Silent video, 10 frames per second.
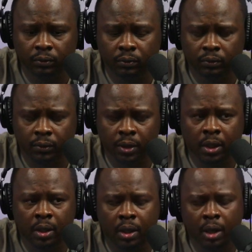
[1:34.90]

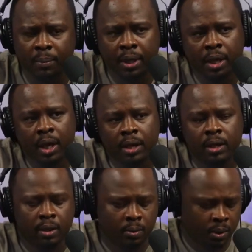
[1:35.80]
Yeah. I mean, I
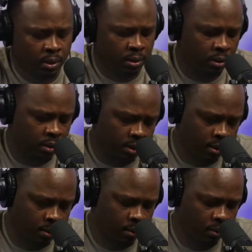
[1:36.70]
think I
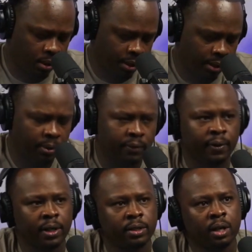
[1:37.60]
think what
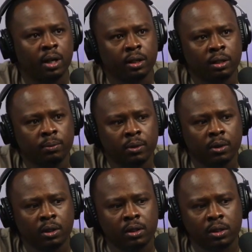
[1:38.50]
defines our
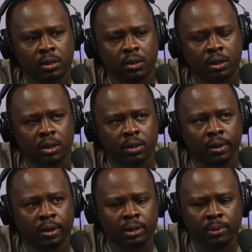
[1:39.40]
communities is
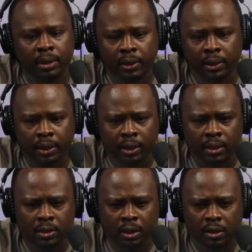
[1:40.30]
ultimately like the
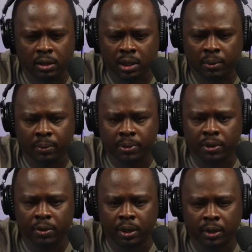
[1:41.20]
agendas that we're
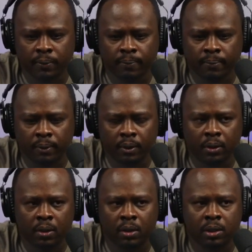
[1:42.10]
pursuing.
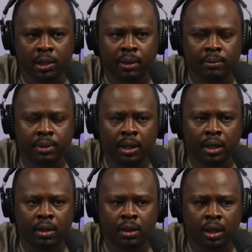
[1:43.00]
You understand what I'm
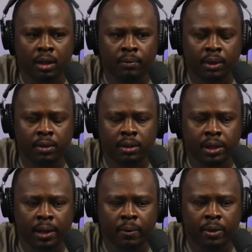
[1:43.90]
saying? Because it's
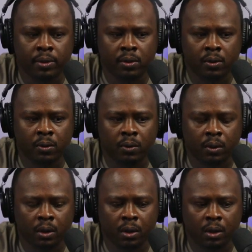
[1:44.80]
like once you
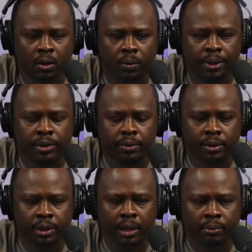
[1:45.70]

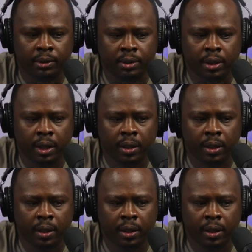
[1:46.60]
establish like,